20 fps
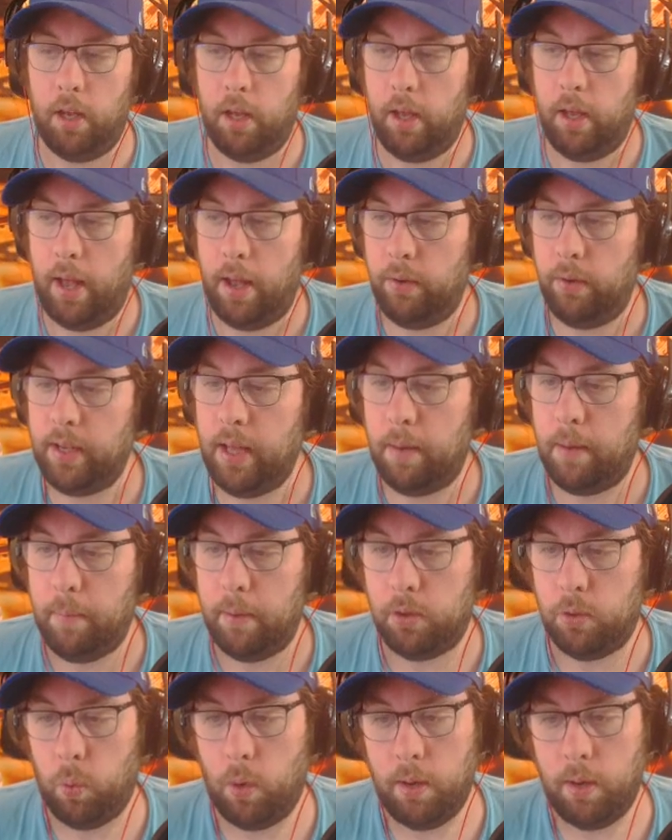I only got
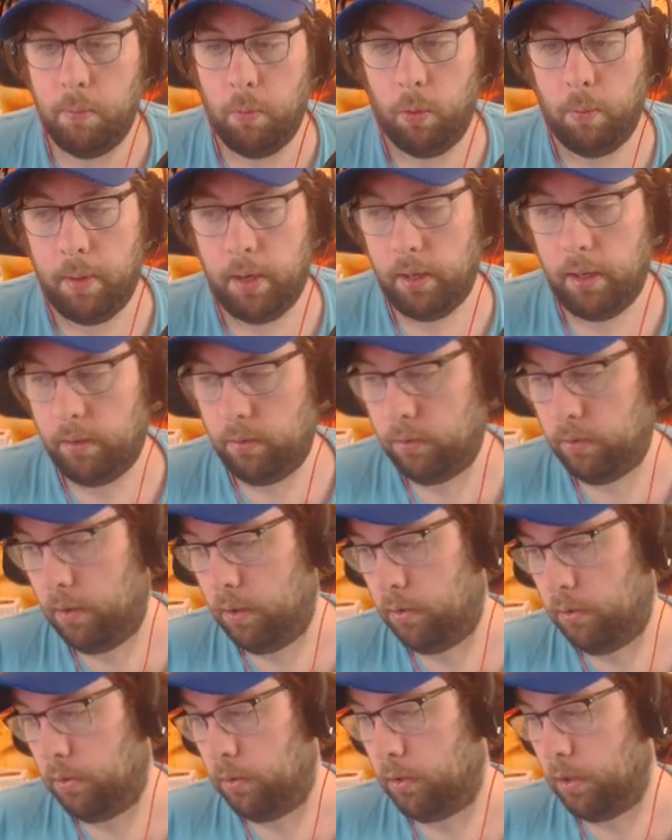about 20 more minutes.
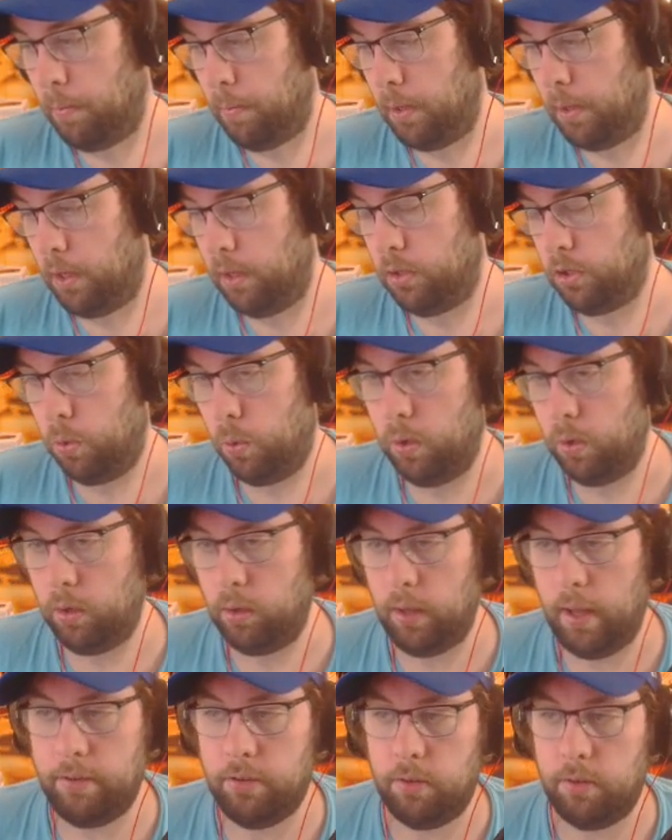This is going to be a shorter
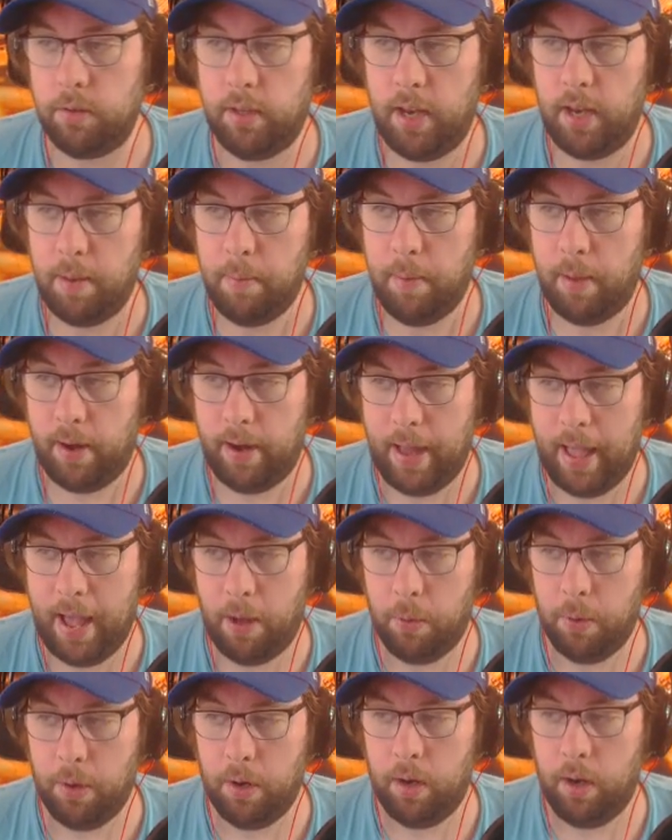live stream today, about an
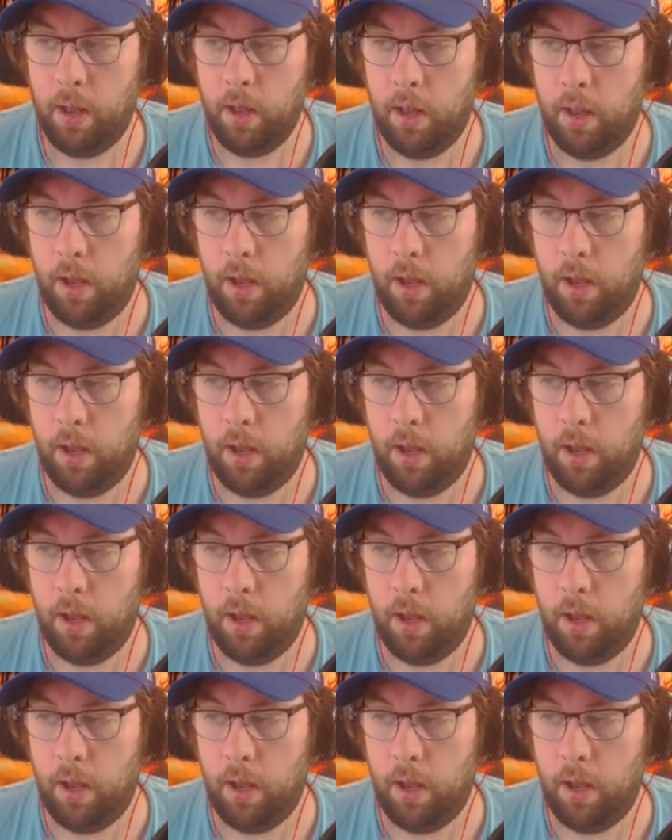hour.